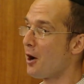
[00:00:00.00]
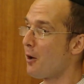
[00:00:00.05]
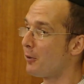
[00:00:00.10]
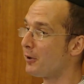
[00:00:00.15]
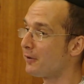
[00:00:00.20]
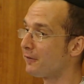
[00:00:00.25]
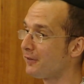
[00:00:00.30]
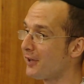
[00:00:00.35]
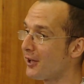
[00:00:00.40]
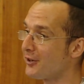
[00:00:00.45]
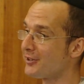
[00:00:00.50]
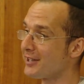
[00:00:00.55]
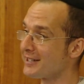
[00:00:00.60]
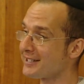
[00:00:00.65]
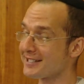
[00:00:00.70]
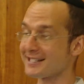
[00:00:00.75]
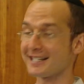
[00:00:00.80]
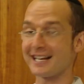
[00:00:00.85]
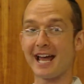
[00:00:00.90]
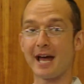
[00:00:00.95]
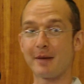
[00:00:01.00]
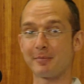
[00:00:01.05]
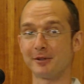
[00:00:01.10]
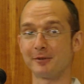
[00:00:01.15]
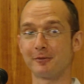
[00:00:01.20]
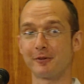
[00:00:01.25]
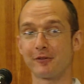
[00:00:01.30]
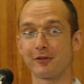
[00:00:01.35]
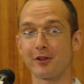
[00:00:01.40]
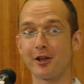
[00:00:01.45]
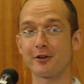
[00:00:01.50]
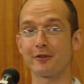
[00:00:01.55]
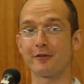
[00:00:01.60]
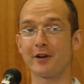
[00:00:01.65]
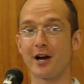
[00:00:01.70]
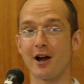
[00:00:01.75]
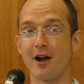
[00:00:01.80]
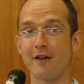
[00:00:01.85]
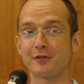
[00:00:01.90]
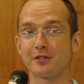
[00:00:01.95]
With Flutter, that doesn't happen. With Flutter,
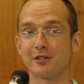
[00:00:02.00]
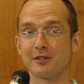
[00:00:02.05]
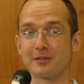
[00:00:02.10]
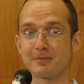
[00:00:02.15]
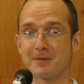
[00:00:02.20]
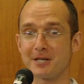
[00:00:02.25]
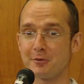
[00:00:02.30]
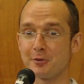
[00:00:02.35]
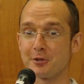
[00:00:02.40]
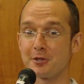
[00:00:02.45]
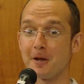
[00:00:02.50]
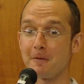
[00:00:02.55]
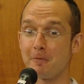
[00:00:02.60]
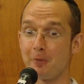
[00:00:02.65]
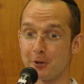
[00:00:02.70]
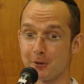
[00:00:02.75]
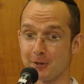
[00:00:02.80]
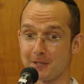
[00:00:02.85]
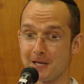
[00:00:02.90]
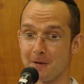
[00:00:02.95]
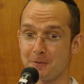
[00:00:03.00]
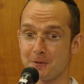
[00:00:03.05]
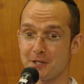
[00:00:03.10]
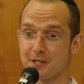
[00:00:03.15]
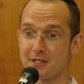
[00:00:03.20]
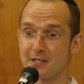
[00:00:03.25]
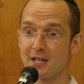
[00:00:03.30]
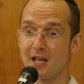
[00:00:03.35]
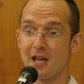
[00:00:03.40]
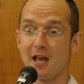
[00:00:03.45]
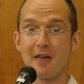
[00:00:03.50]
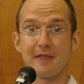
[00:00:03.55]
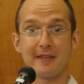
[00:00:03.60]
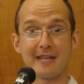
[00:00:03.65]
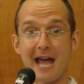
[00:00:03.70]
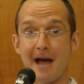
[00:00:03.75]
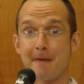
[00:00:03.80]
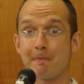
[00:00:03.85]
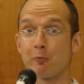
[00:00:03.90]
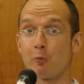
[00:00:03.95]
very often, especially with null pointer exceptions,
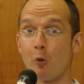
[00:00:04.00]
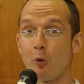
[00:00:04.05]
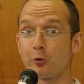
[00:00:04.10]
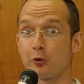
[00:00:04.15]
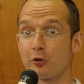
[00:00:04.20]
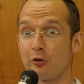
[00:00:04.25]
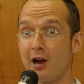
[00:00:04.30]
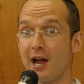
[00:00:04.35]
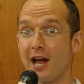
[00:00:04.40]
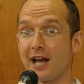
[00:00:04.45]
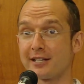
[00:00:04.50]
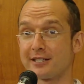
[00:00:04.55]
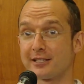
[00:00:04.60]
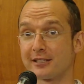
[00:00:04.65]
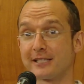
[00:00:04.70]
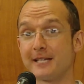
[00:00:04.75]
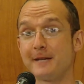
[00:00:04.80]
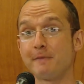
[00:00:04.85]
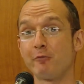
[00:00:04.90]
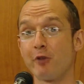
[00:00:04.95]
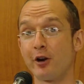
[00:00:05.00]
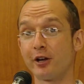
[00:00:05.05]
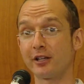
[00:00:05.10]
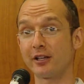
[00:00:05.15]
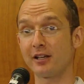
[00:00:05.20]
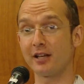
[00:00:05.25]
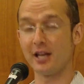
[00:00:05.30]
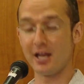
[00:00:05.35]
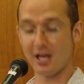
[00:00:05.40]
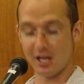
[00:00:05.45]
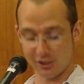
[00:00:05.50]
the app won't crash. It'll keep running.